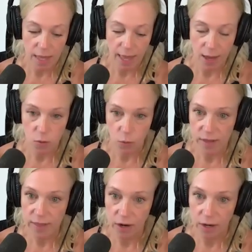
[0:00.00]
and
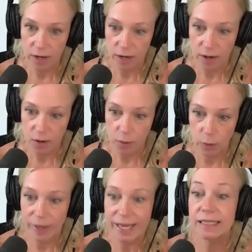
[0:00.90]
when they're
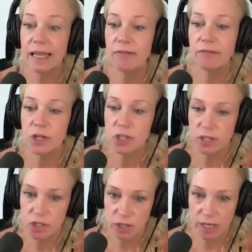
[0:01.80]
when we can leverage the
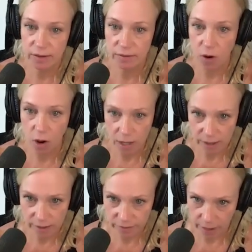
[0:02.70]
strength of all
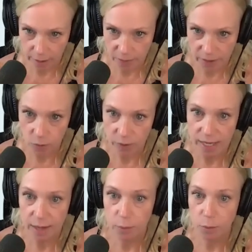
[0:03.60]
of them then we
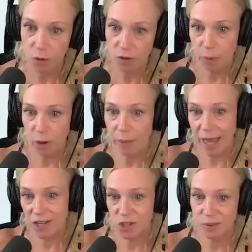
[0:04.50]
can move
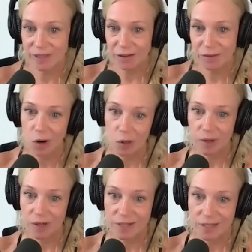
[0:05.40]
perpetually
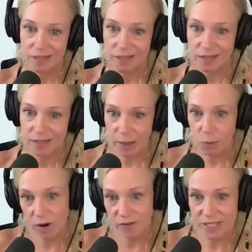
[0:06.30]
forward like
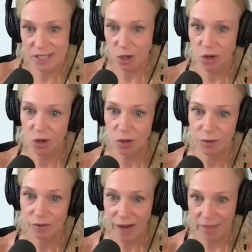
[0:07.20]
more of a circle
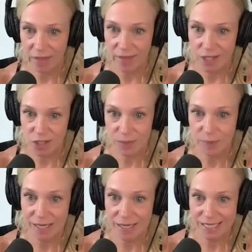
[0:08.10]
rather than just
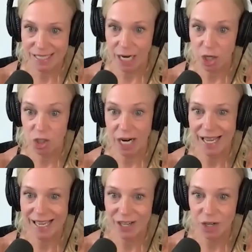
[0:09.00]
being a stuck
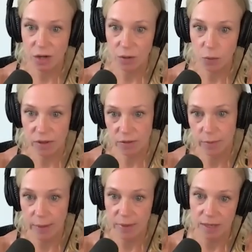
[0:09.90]
triangle with
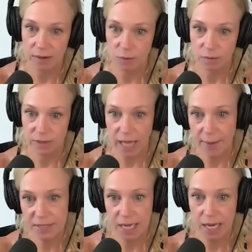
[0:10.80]
maybe
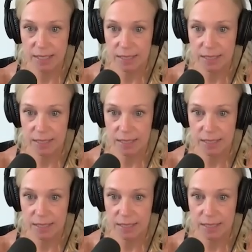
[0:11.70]
lopsided